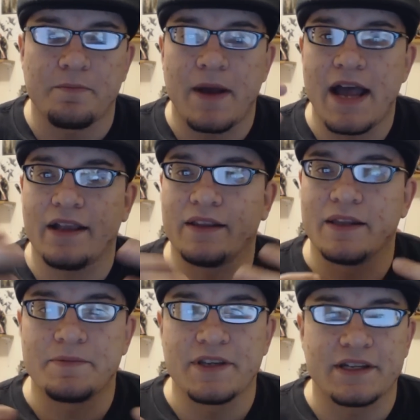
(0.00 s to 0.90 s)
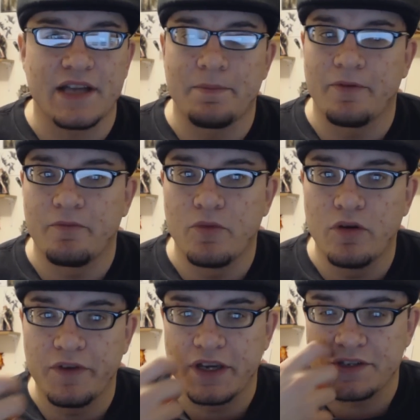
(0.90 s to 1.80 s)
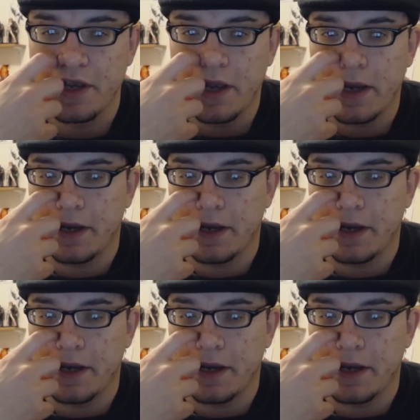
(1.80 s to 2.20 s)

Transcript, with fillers: apocalyptic type of movies,